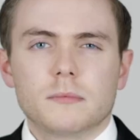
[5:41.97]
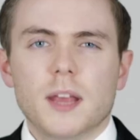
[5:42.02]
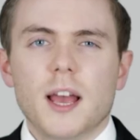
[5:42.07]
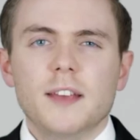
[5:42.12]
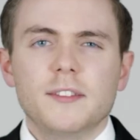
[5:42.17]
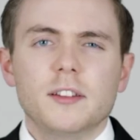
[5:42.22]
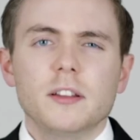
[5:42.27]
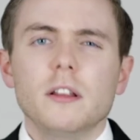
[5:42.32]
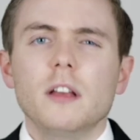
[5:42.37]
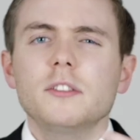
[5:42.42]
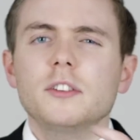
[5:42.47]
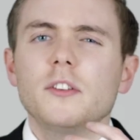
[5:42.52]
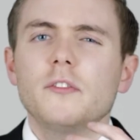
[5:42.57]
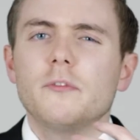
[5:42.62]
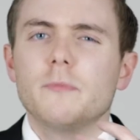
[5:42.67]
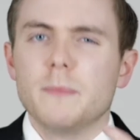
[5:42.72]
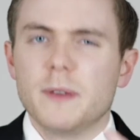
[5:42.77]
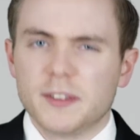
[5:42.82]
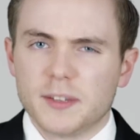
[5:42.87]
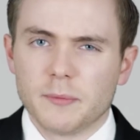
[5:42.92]
There's a lot
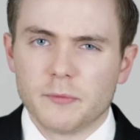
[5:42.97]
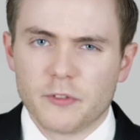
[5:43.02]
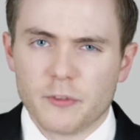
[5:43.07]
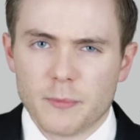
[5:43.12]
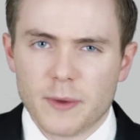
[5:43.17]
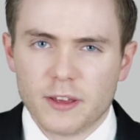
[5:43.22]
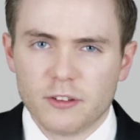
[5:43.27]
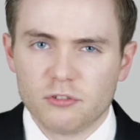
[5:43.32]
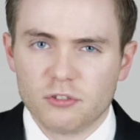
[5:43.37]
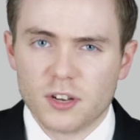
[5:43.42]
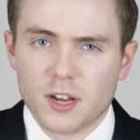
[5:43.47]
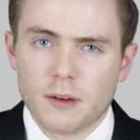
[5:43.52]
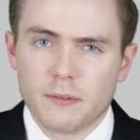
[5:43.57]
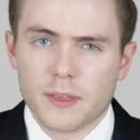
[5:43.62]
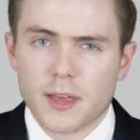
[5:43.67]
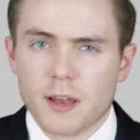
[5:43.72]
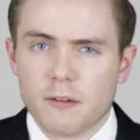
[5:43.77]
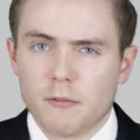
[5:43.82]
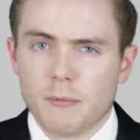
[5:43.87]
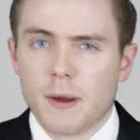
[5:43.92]
of misinformation
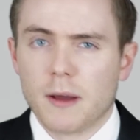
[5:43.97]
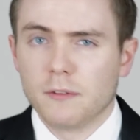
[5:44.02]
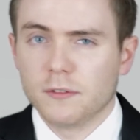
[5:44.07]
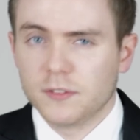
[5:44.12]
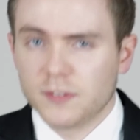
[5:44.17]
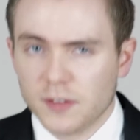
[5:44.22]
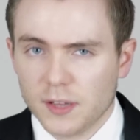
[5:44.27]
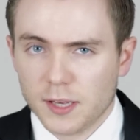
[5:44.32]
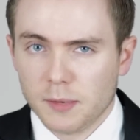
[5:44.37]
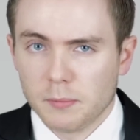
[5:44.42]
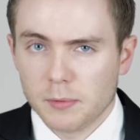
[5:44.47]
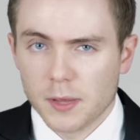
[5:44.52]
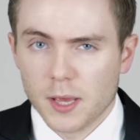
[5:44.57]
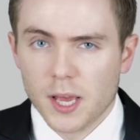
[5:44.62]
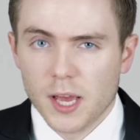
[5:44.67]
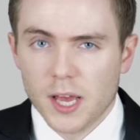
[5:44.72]
out there about sleep,